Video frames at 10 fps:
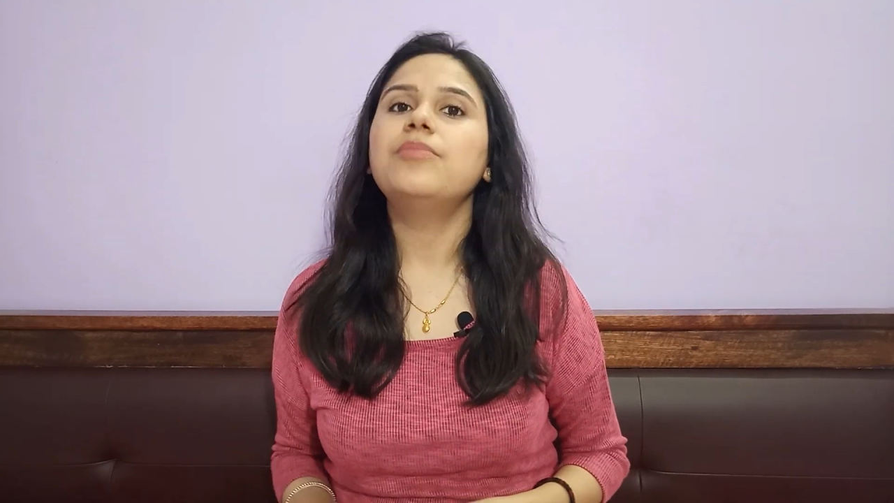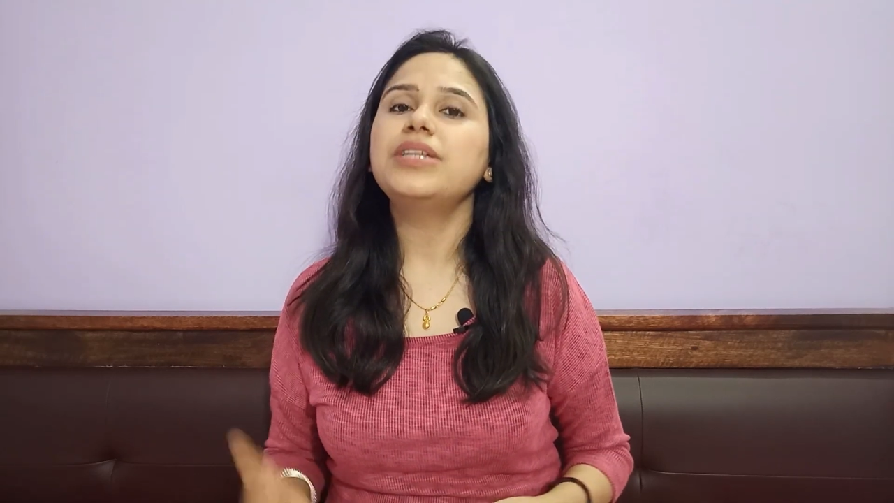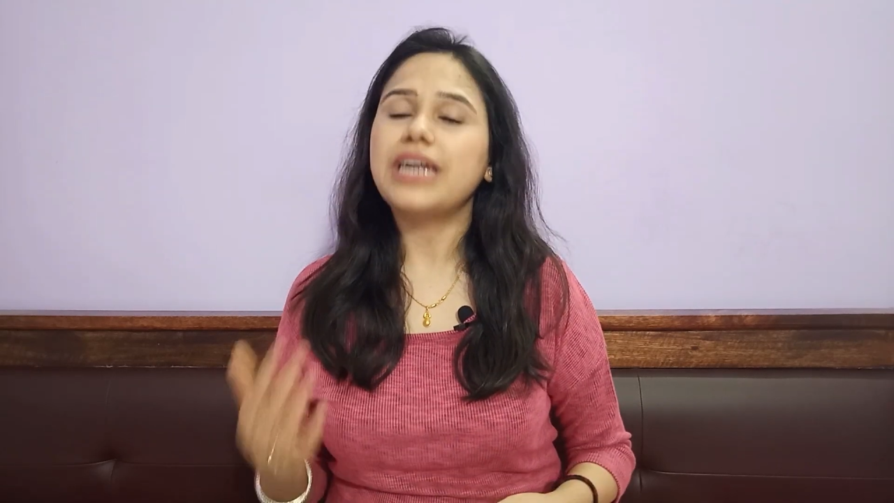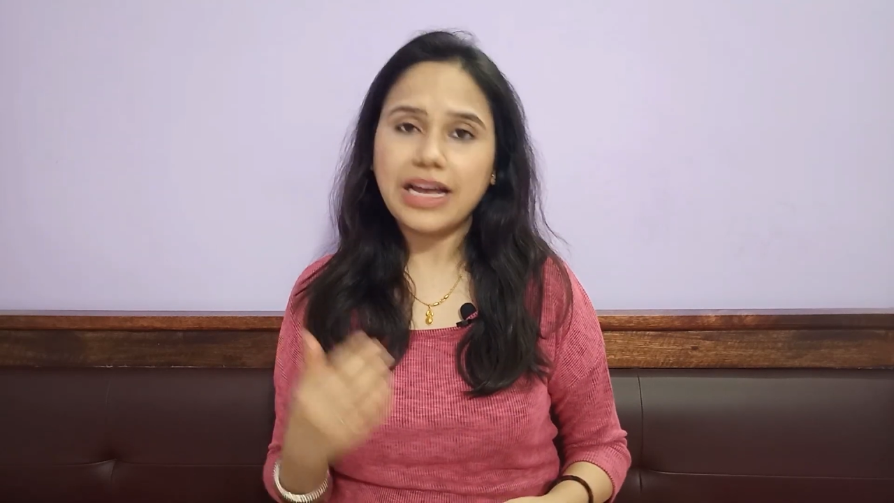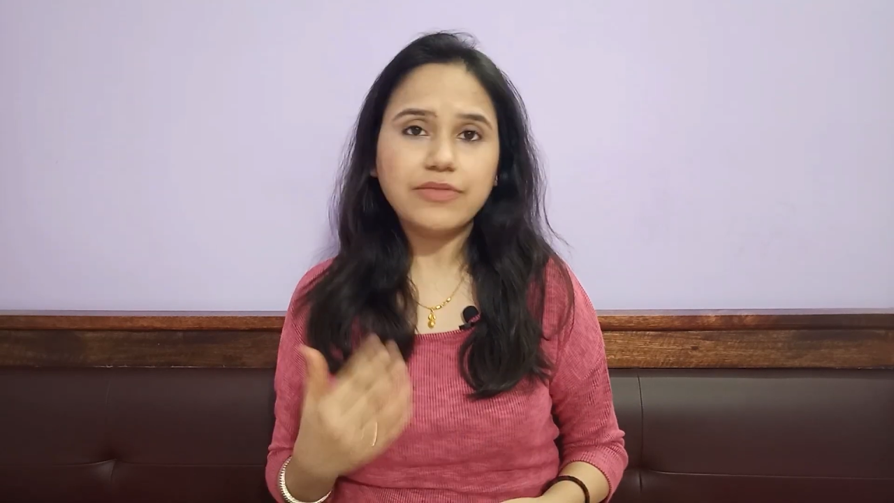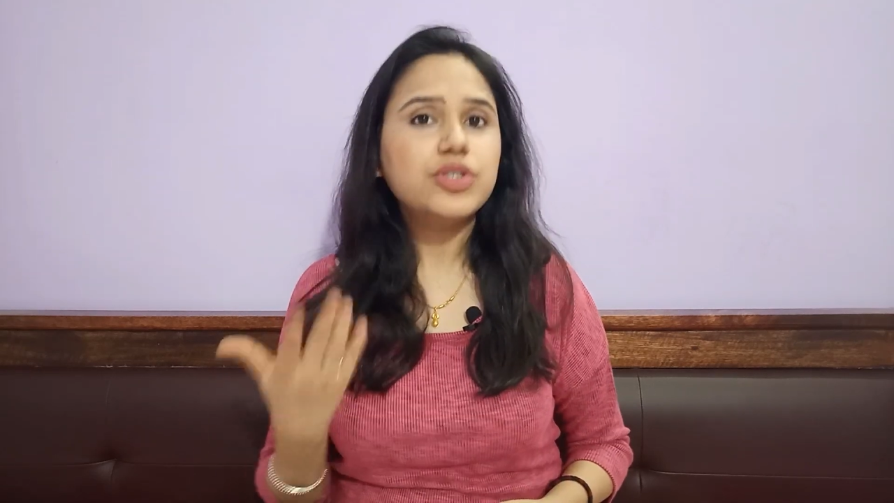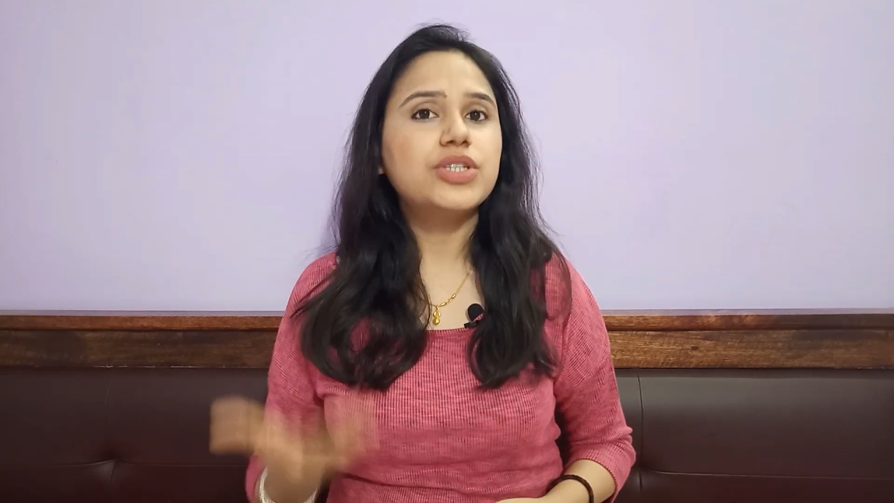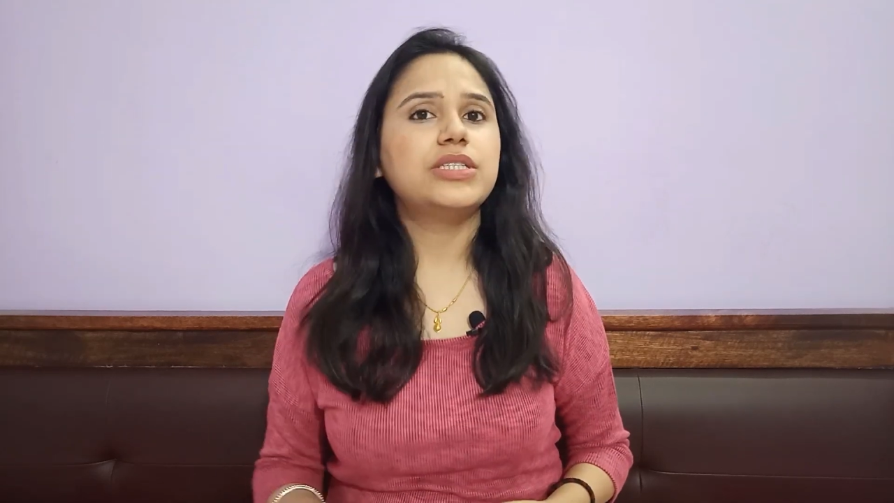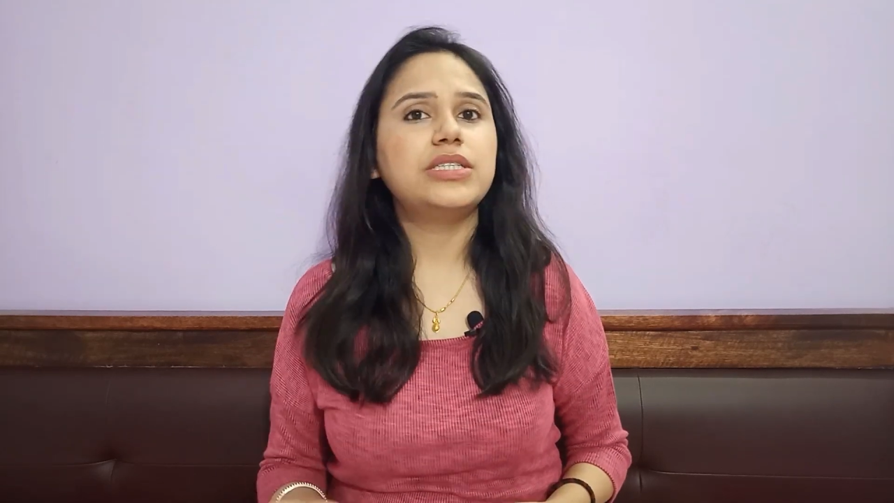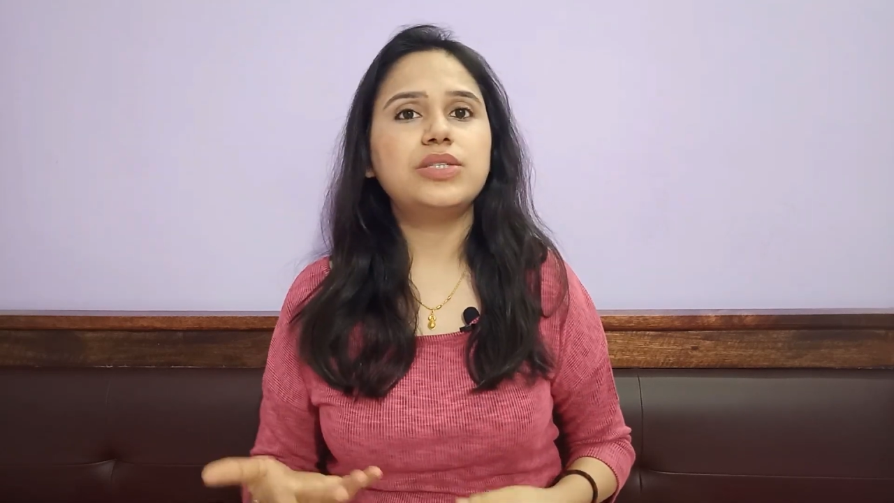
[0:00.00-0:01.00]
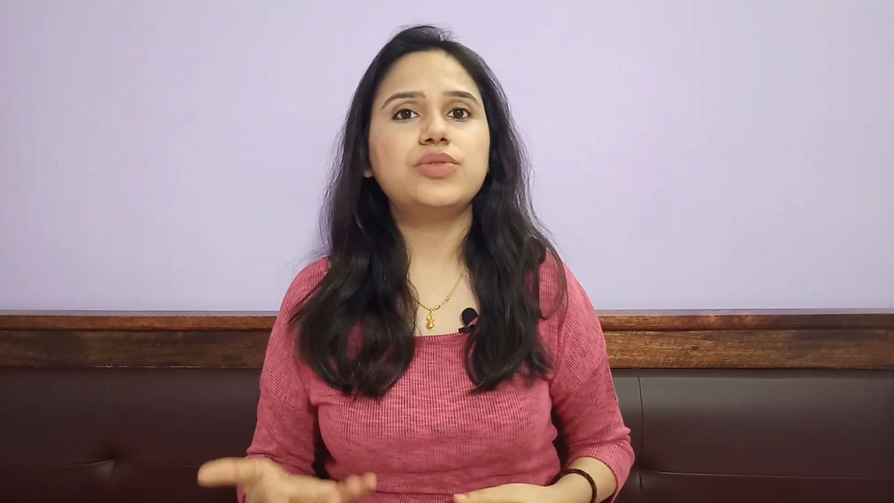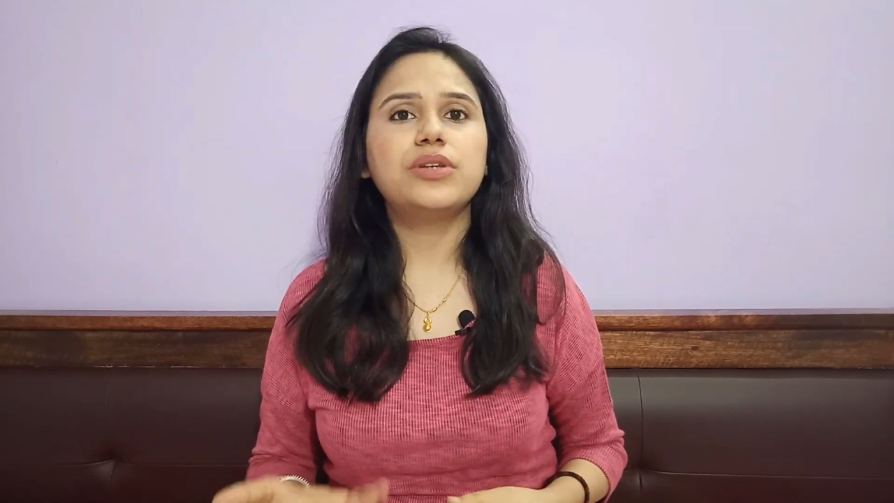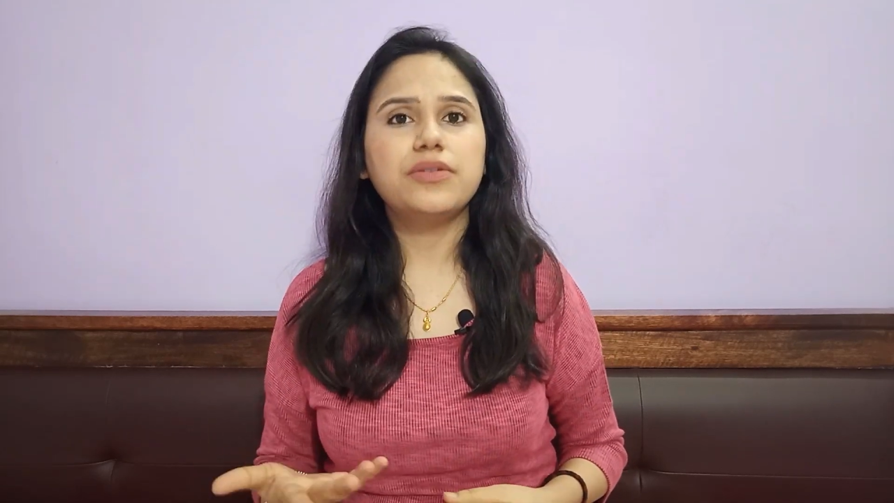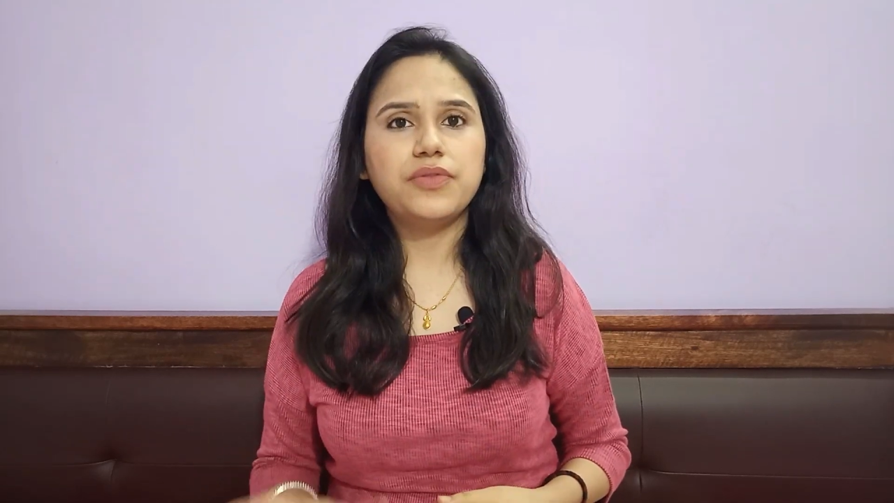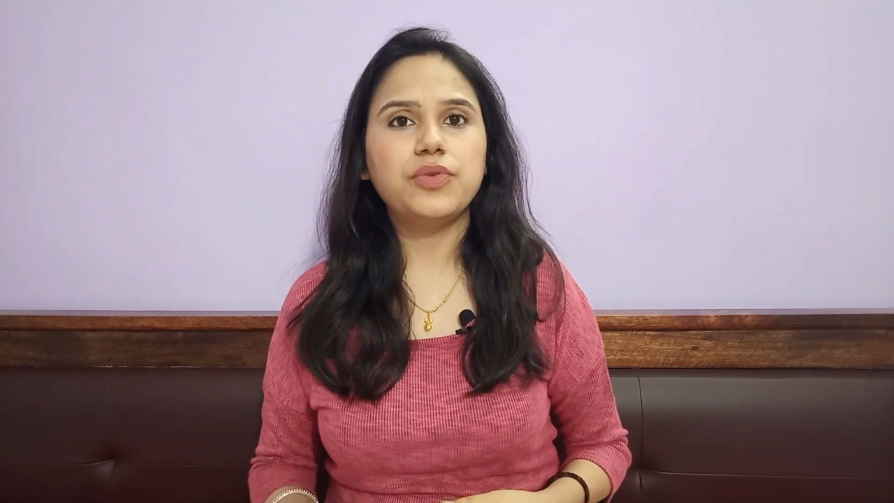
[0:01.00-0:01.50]
But I would suggest to
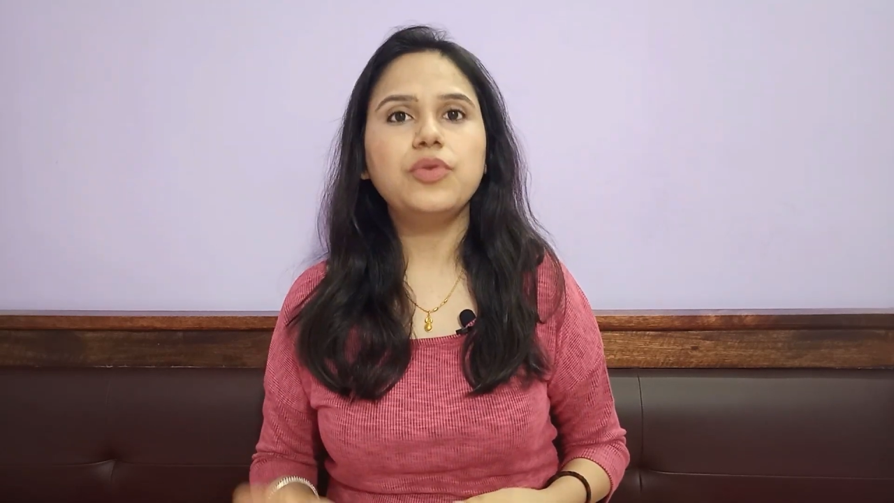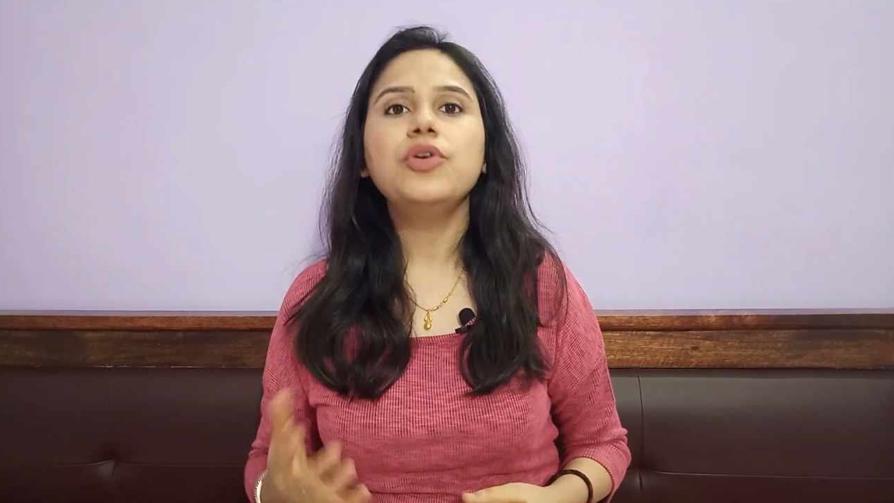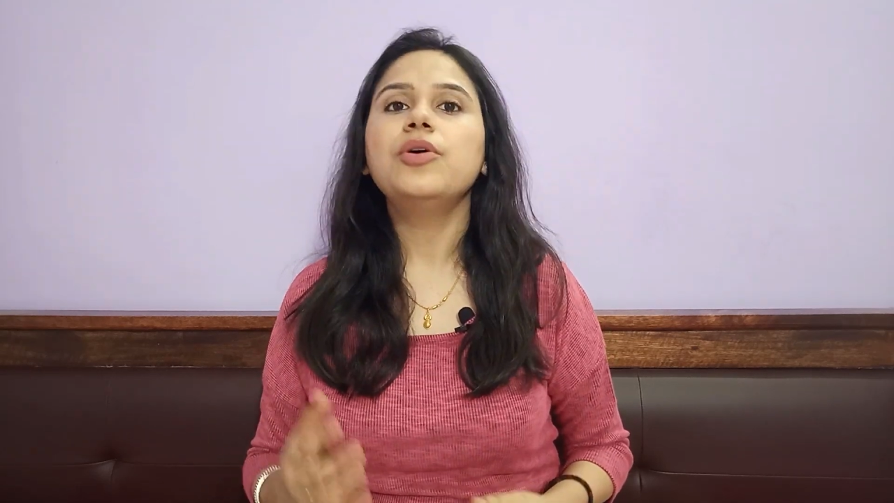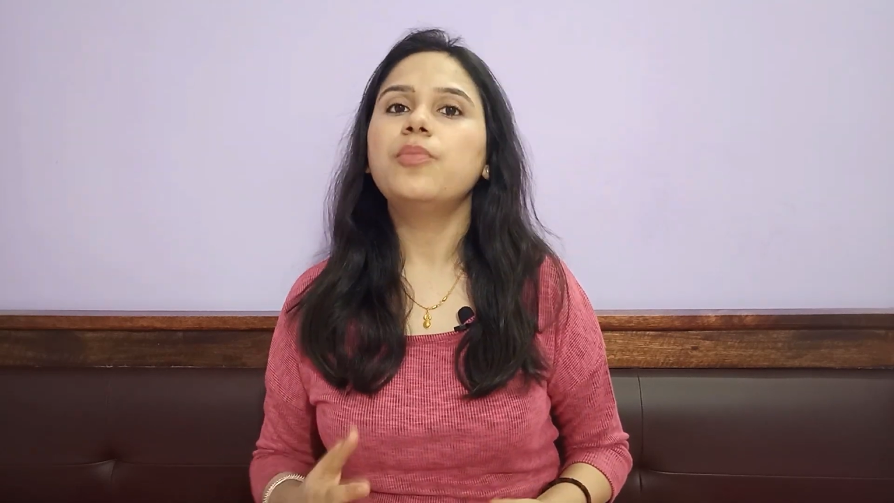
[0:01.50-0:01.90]
give you